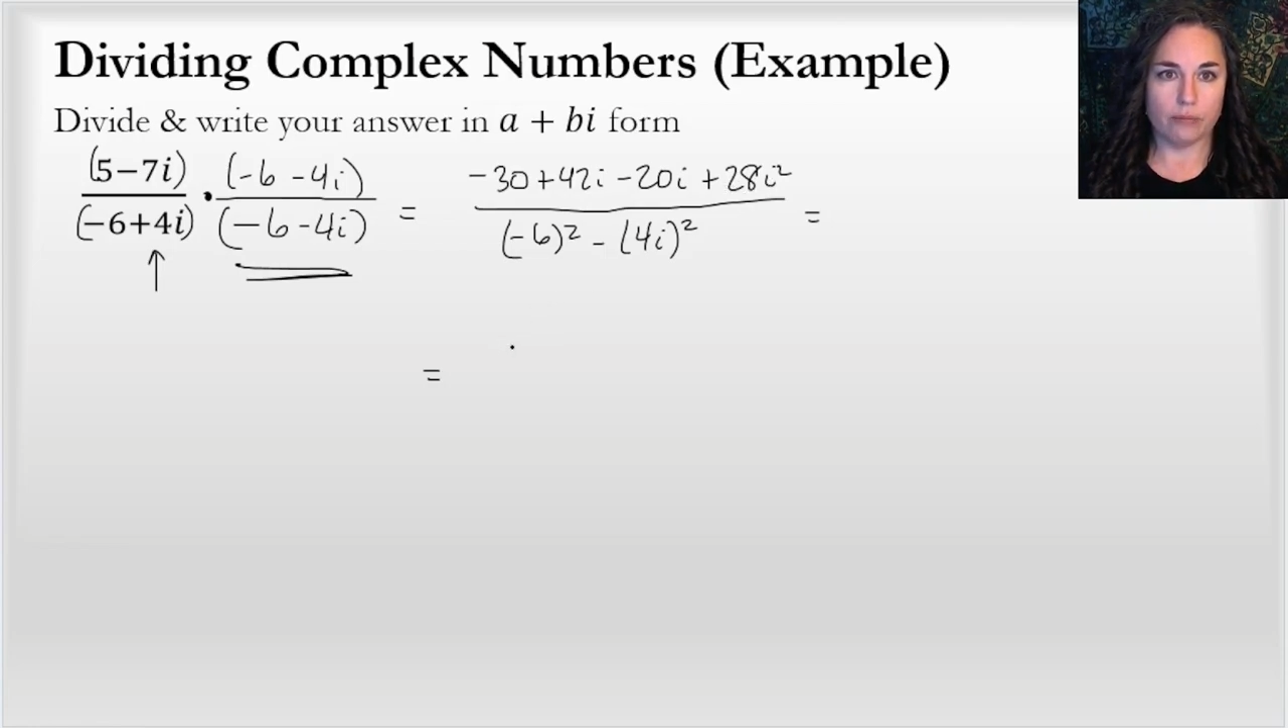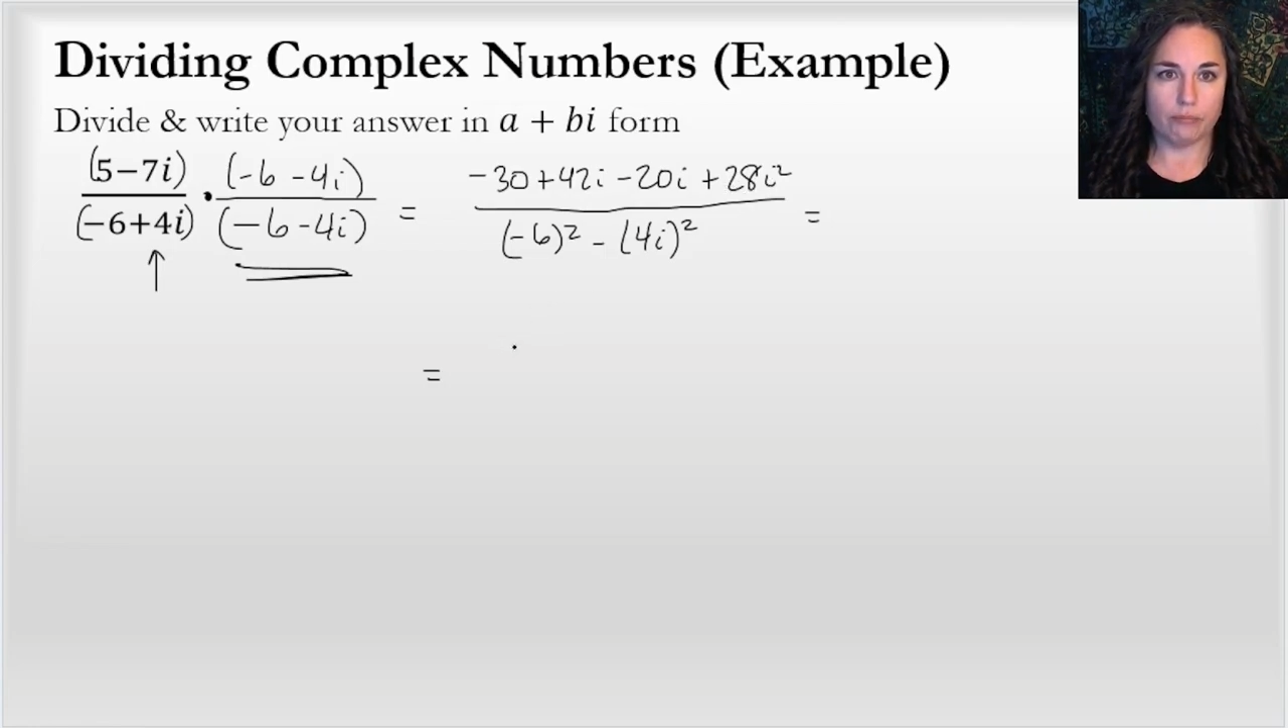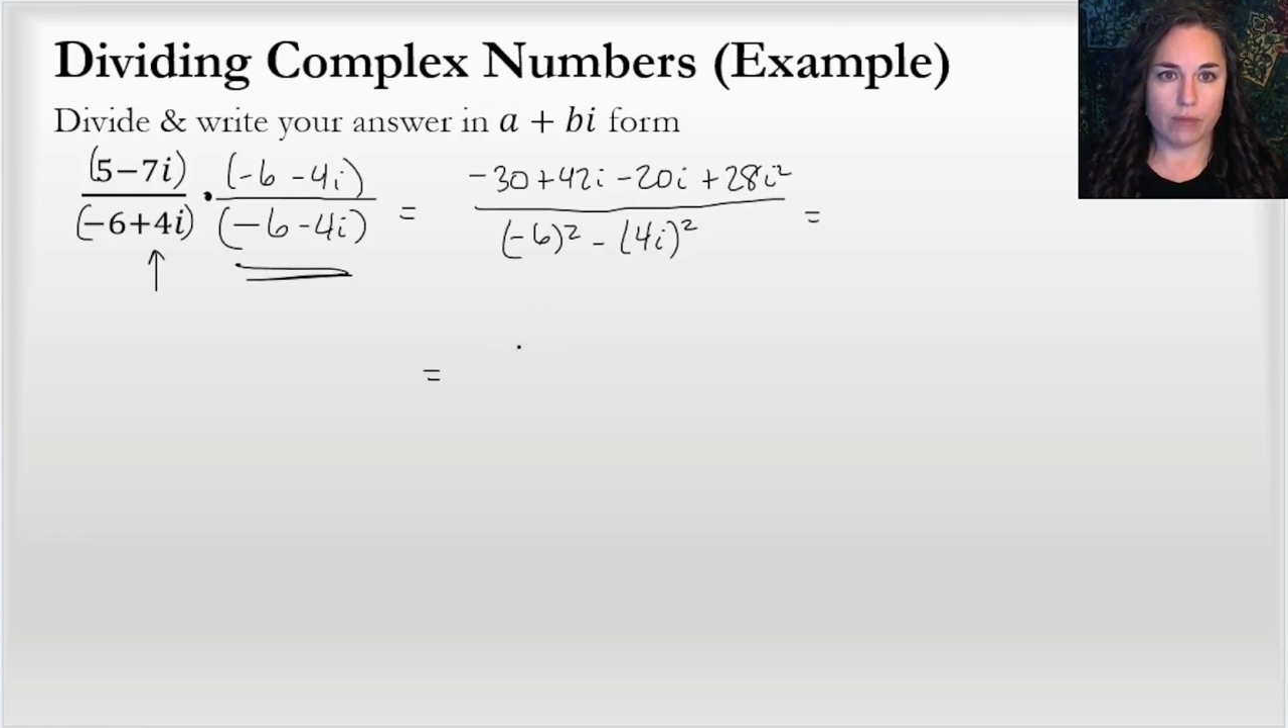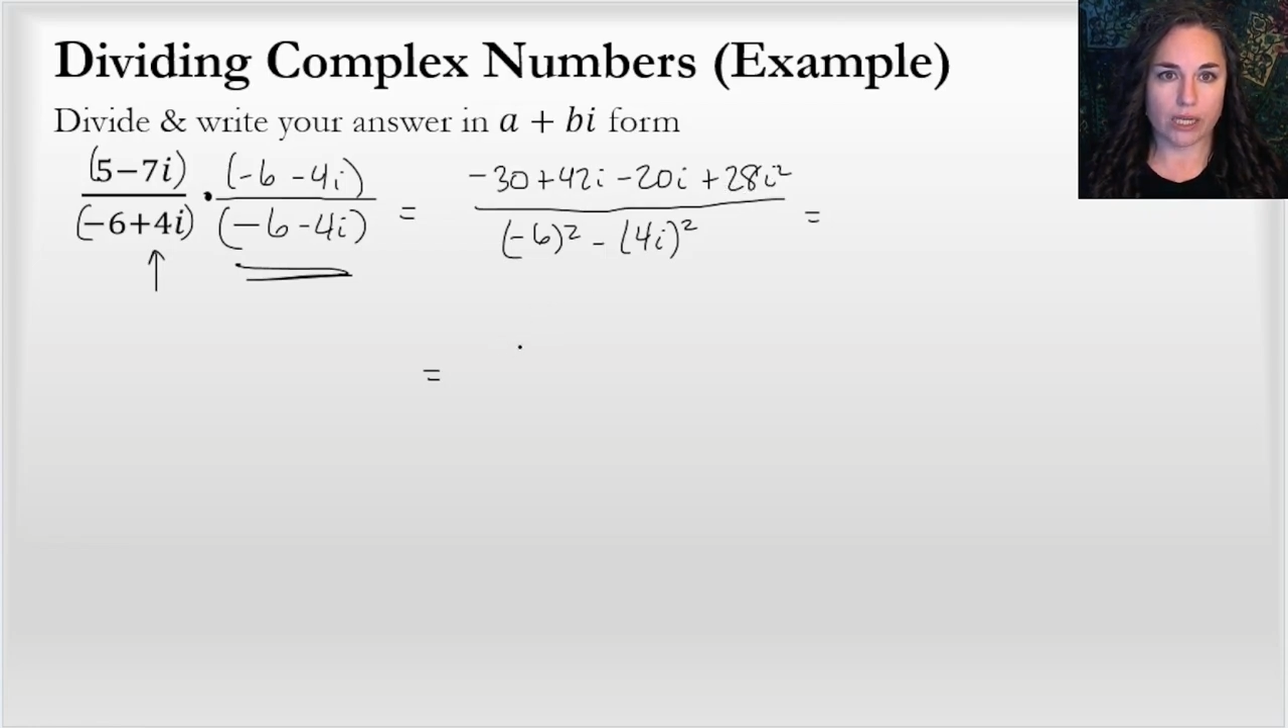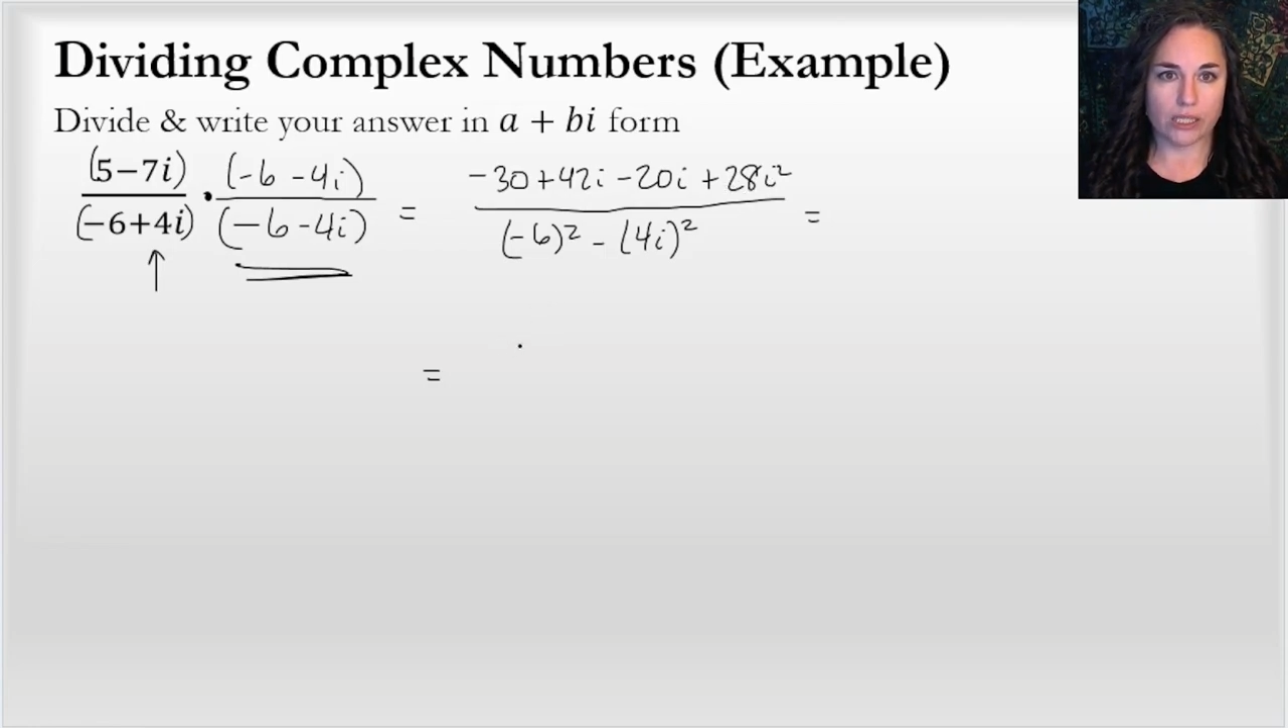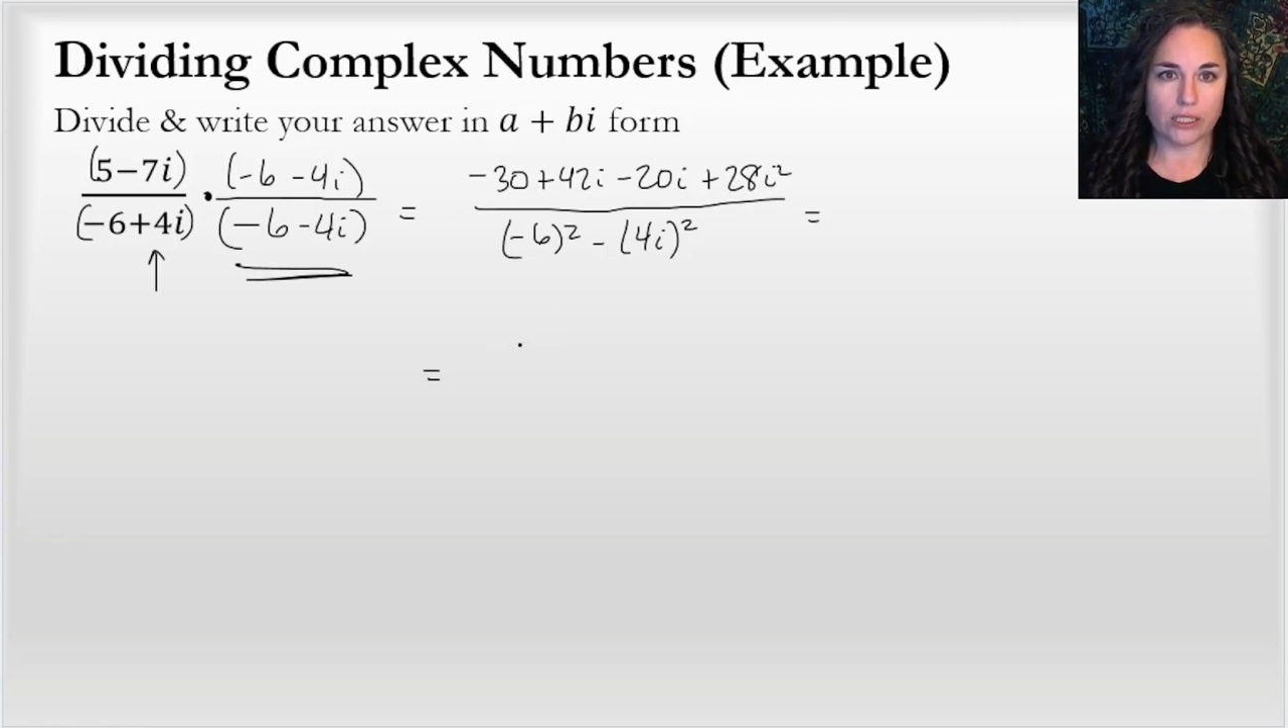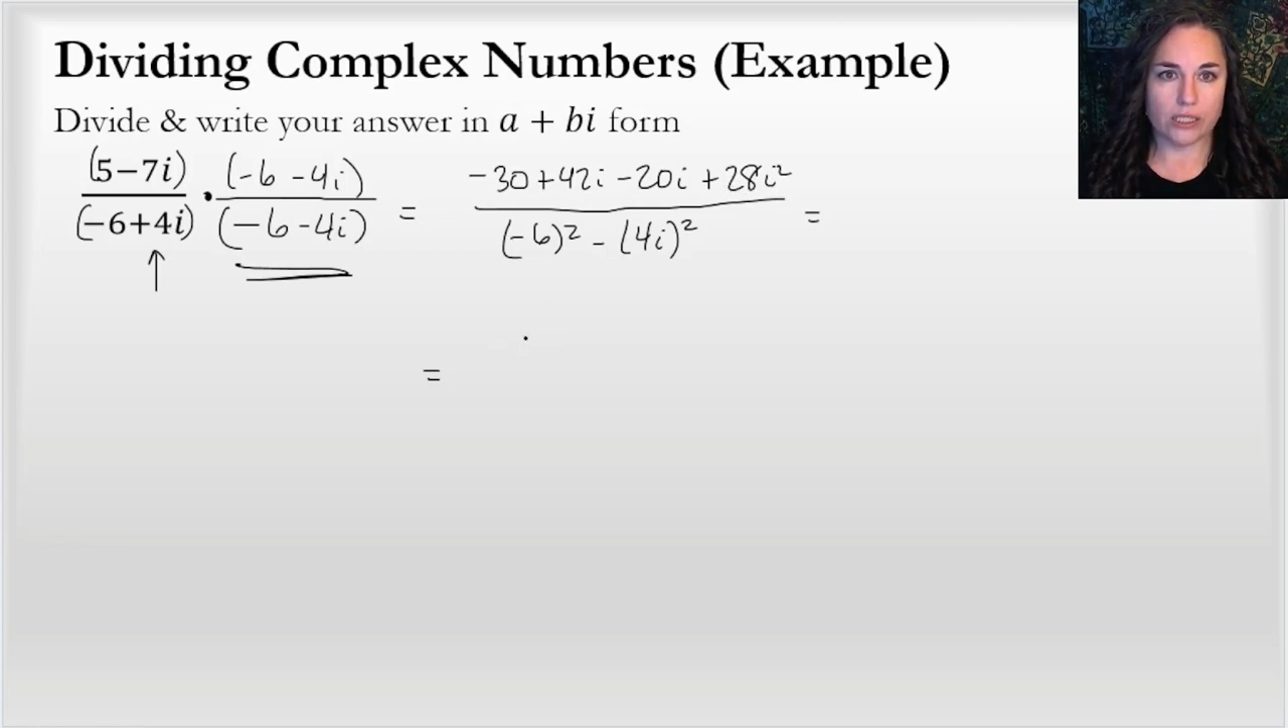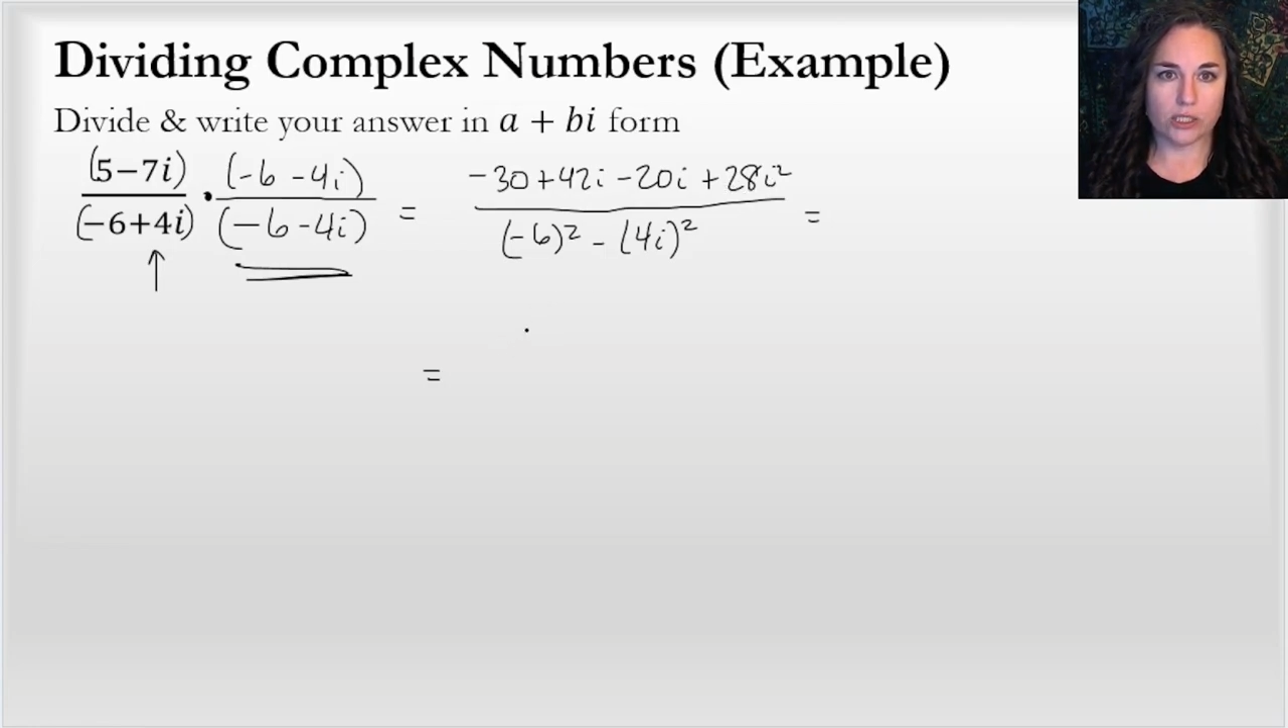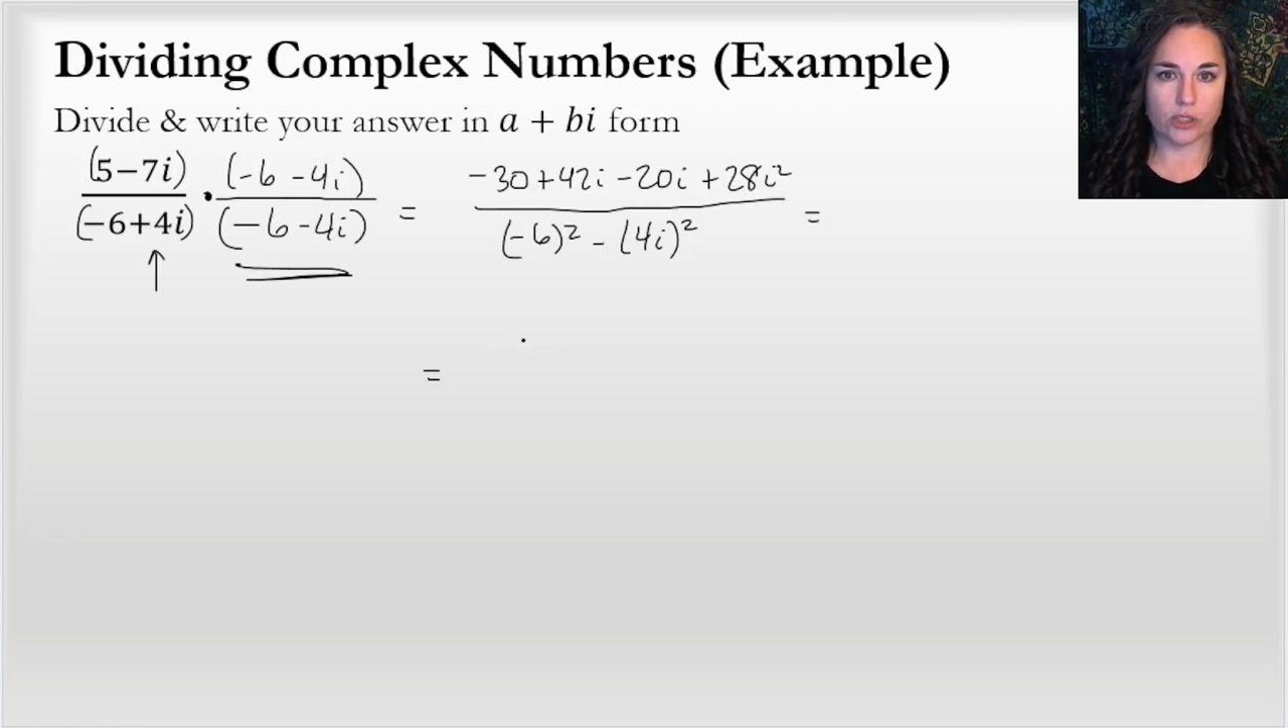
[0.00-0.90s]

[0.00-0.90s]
minus